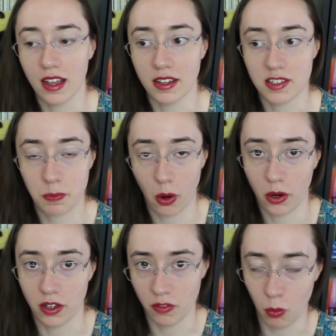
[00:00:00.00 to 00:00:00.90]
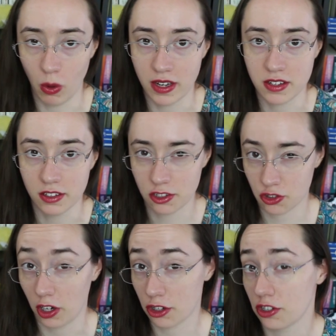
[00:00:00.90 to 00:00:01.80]
is part of what the
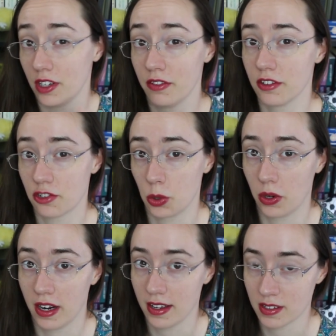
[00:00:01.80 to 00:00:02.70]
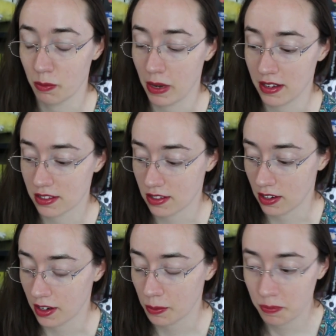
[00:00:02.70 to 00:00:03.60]
structure of the story is based
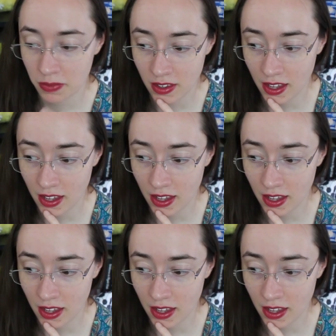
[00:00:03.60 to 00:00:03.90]
on.